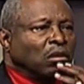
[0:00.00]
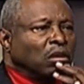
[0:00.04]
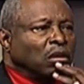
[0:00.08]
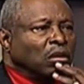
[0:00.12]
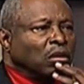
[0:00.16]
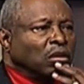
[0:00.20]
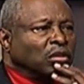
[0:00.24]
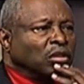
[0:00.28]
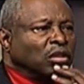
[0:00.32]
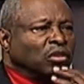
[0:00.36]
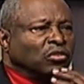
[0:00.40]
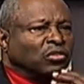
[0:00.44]

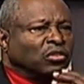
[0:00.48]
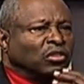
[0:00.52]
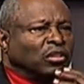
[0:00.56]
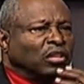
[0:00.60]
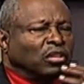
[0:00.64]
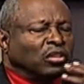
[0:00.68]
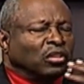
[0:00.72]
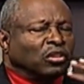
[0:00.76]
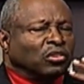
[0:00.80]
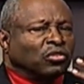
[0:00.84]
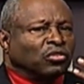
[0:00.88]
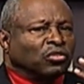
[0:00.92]
Does,
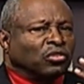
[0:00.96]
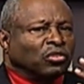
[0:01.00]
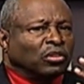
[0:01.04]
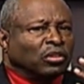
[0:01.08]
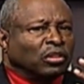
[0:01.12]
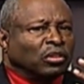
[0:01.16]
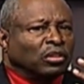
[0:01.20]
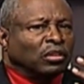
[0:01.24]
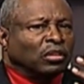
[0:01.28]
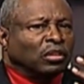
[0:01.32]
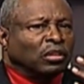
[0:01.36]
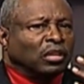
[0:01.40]
does
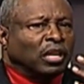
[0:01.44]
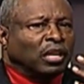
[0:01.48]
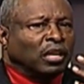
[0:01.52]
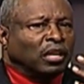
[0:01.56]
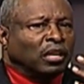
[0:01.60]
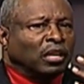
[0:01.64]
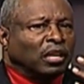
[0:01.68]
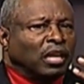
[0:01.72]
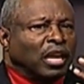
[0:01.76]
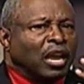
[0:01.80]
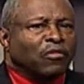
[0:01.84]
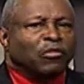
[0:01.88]

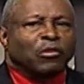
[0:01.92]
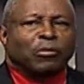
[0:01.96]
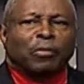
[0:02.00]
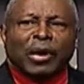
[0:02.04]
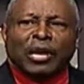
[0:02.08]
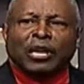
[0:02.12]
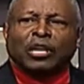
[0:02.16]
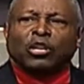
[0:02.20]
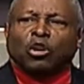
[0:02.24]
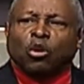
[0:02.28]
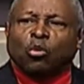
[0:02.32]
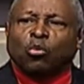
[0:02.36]

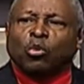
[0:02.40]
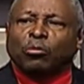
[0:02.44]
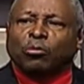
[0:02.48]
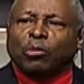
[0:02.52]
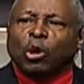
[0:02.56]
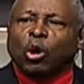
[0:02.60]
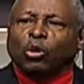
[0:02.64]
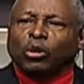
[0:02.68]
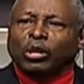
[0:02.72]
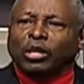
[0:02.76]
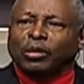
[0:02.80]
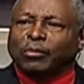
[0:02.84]
Everybody know what
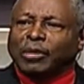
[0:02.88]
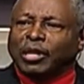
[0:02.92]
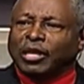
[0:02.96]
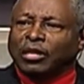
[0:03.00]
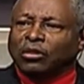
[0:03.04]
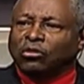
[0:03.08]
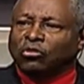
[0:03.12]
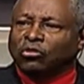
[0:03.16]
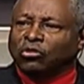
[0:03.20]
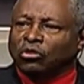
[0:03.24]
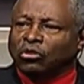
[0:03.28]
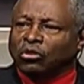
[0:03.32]
boldly
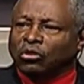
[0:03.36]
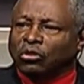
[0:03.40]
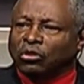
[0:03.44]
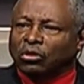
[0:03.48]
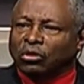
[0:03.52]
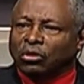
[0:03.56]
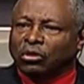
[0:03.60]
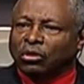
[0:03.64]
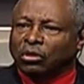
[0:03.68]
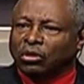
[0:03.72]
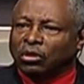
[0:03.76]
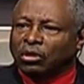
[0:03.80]
means?
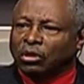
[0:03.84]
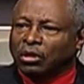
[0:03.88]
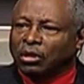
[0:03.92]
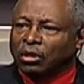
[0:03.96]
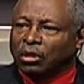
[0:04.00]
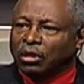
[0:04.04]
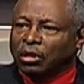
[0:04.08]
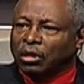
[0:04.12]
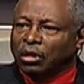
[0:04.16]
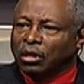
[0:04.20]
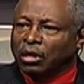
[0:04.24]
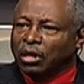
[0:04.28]

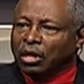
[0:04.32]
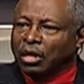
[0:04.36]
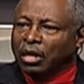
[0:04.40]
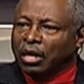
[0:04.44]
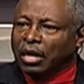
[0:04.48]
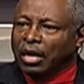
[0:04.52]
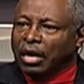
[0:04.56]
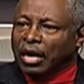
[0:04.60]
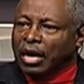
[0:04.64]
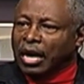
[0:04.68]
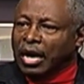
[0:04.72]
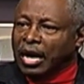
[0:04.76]

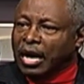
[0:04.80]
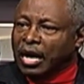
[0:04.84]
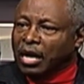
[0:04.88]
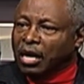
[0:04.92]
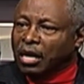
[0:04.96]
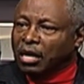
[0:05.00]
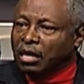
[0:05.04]
Huh?